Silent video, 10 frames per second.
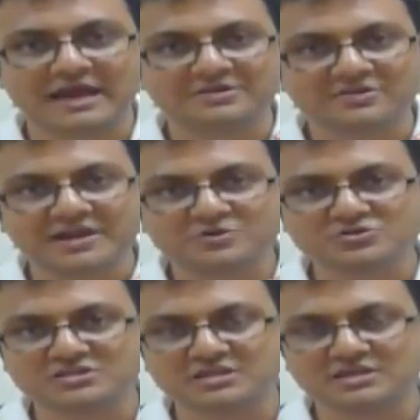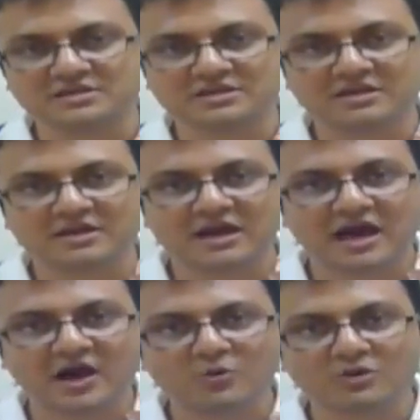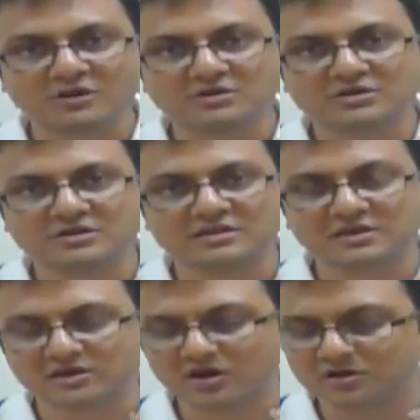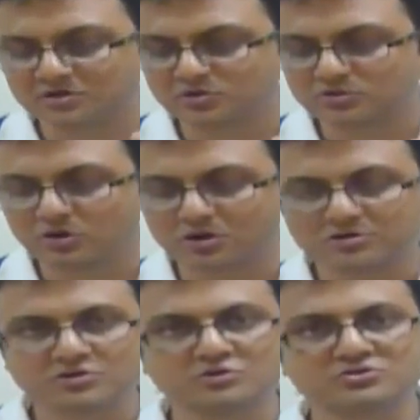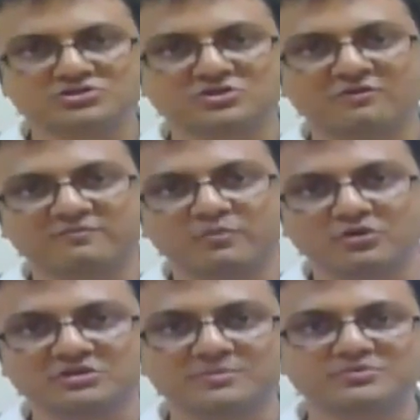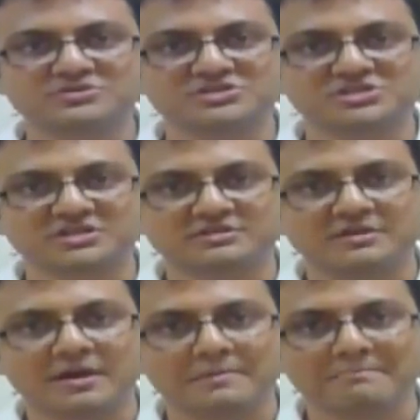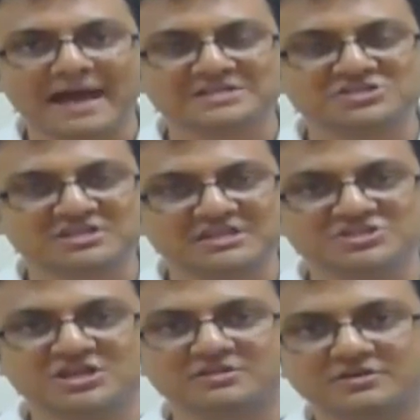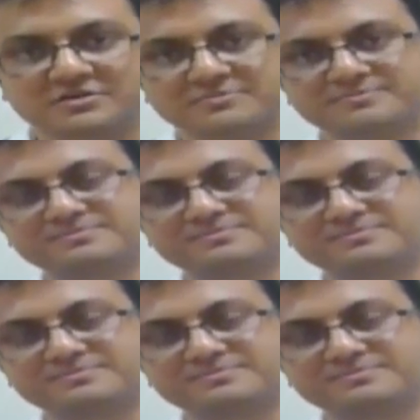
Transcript: and try to see how the con contours of both the position match each other.